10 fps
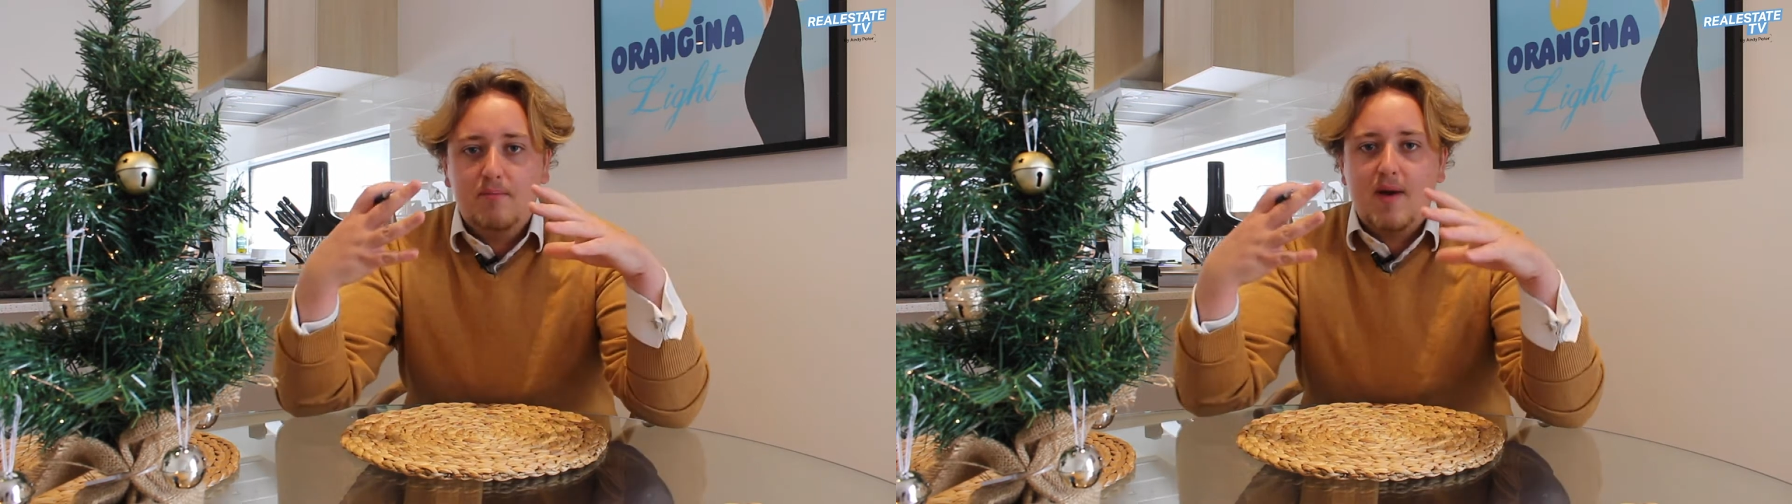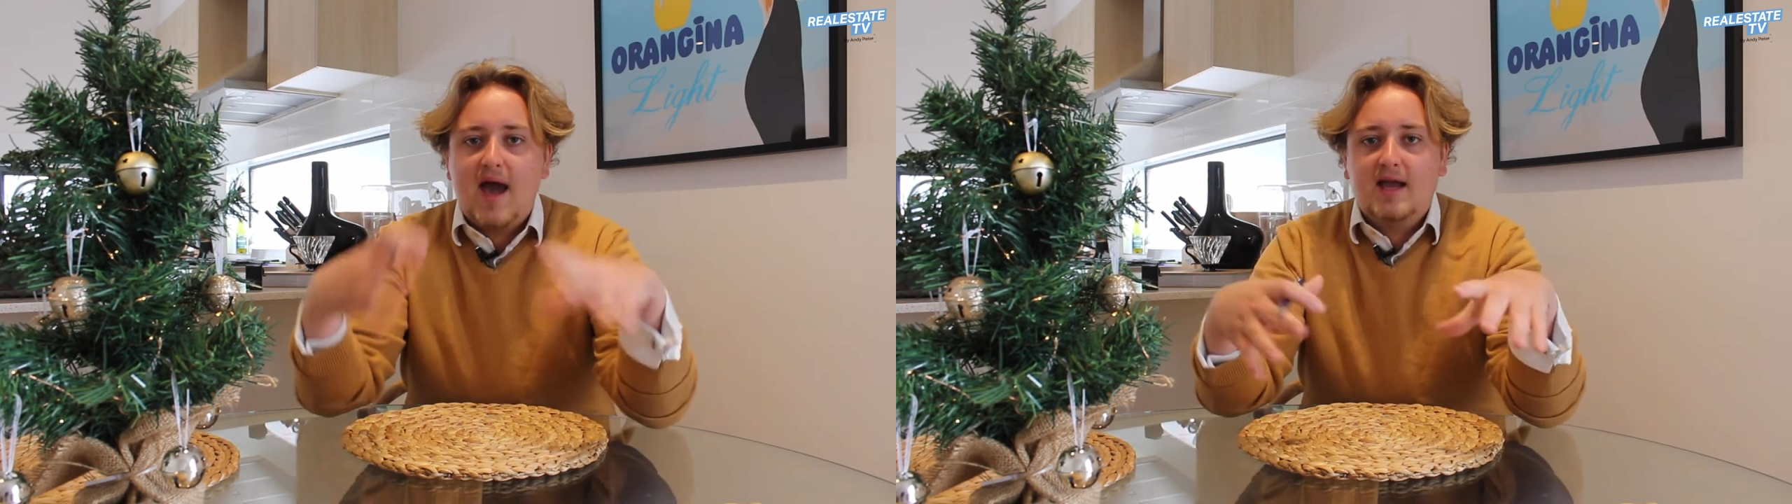
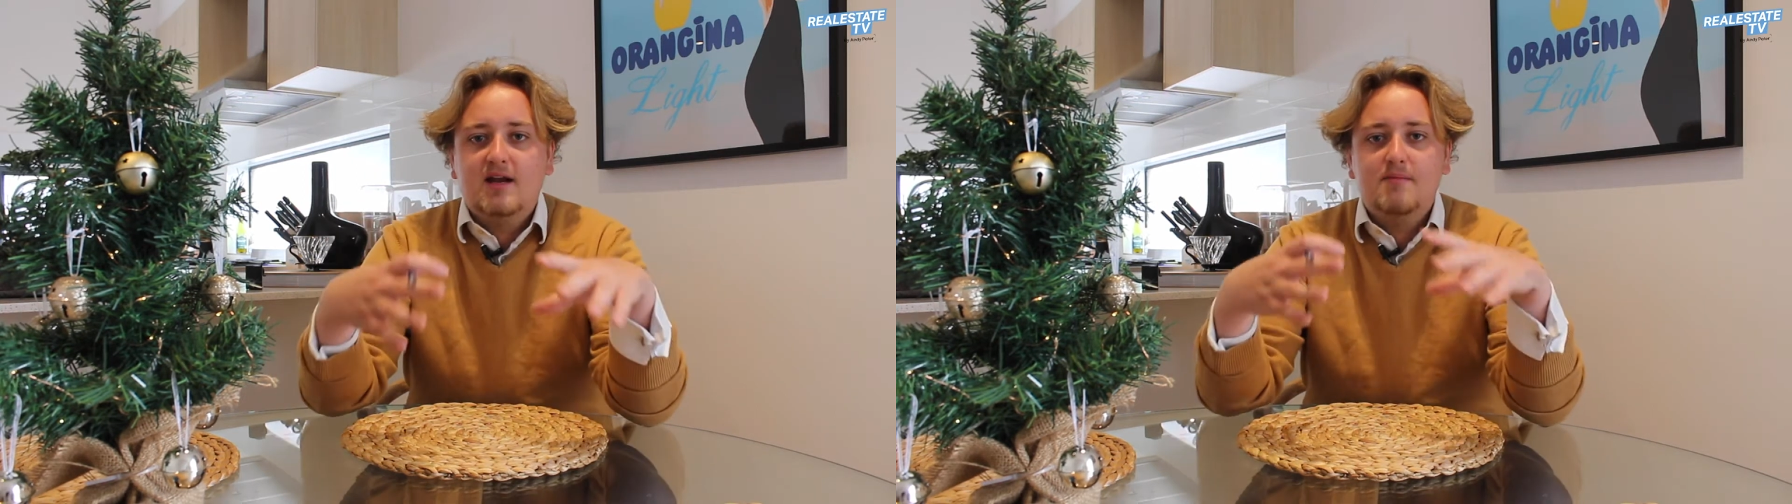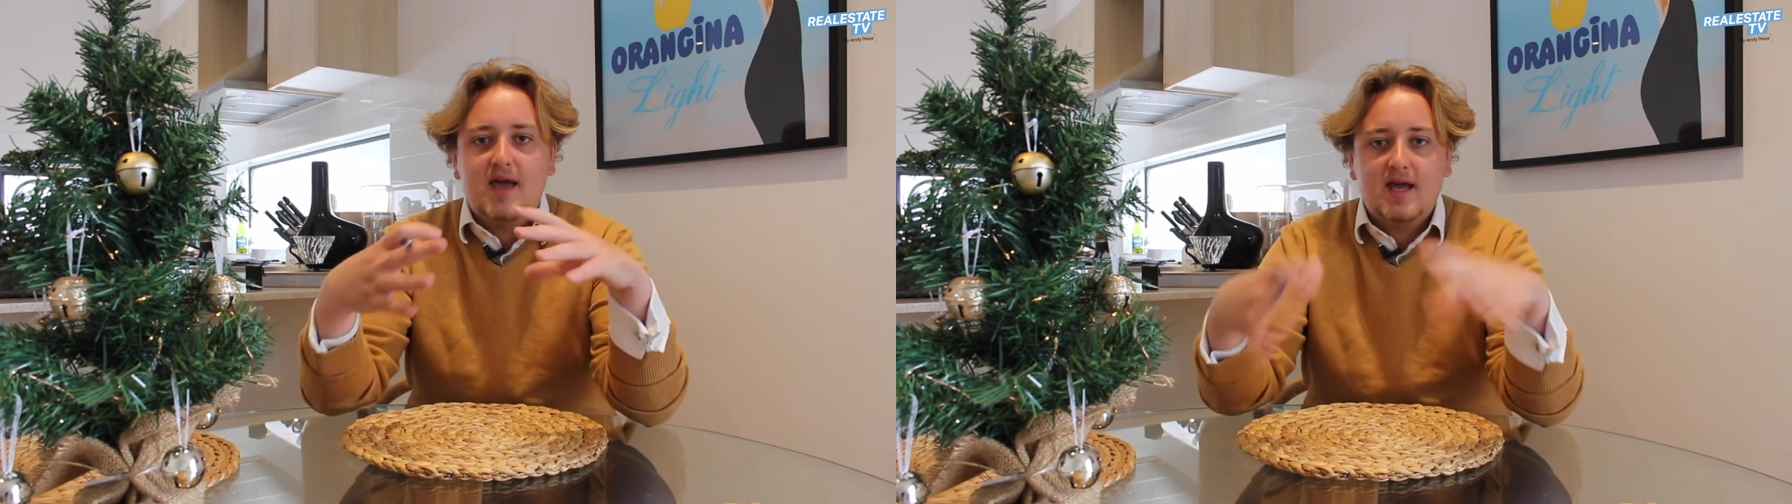
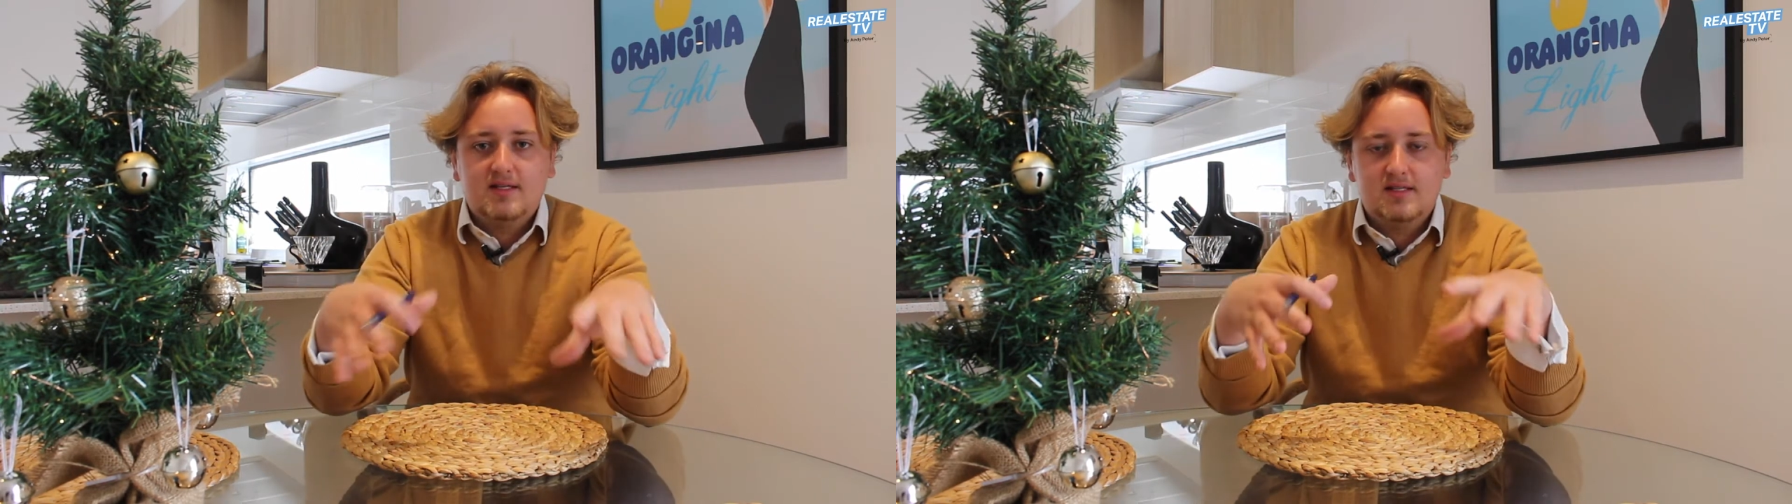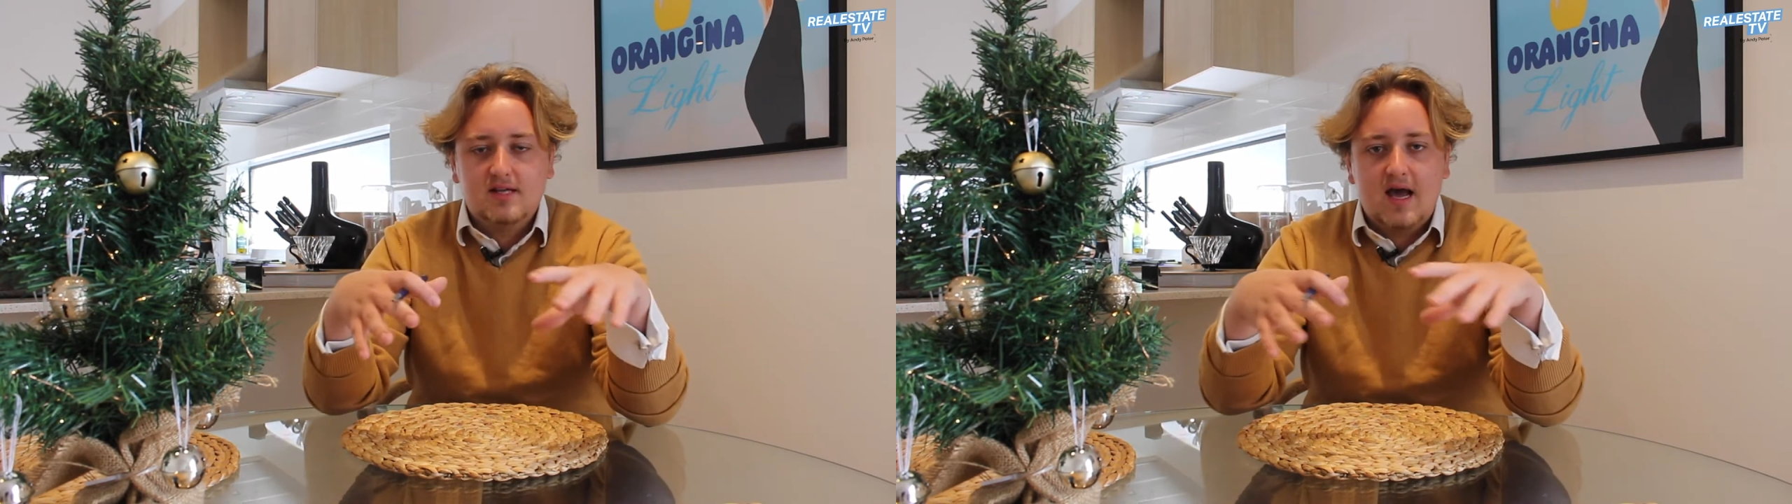Pakenham
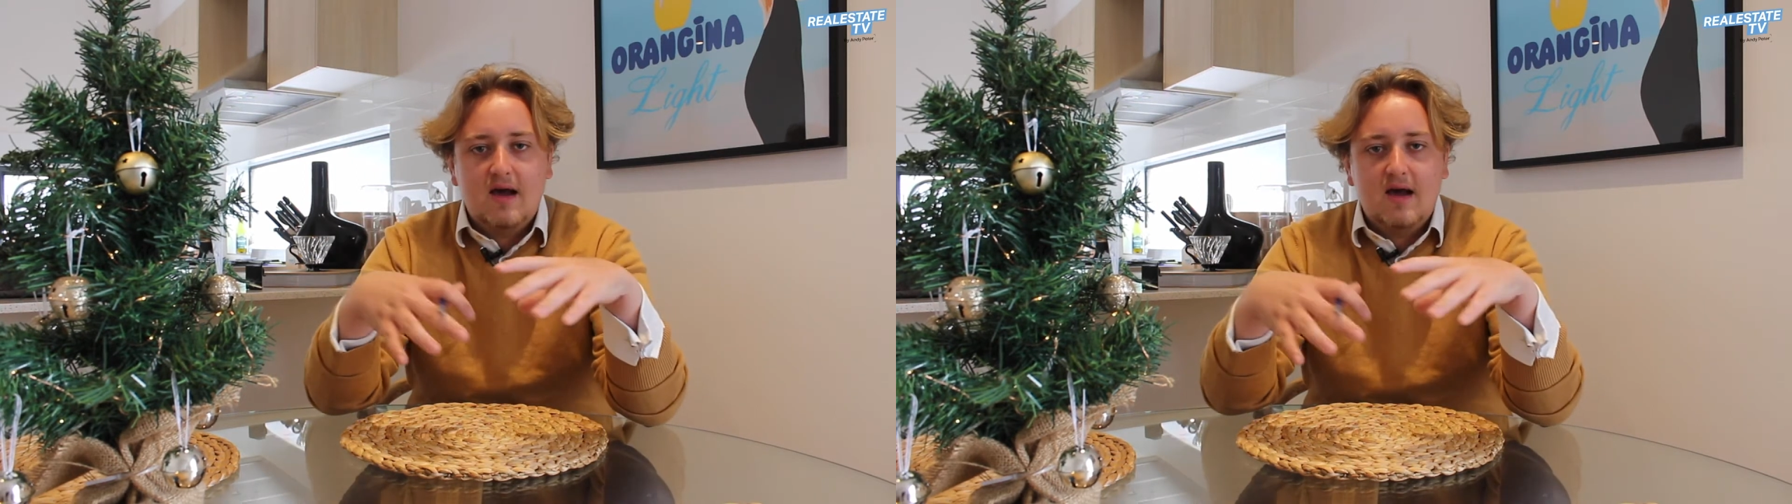East,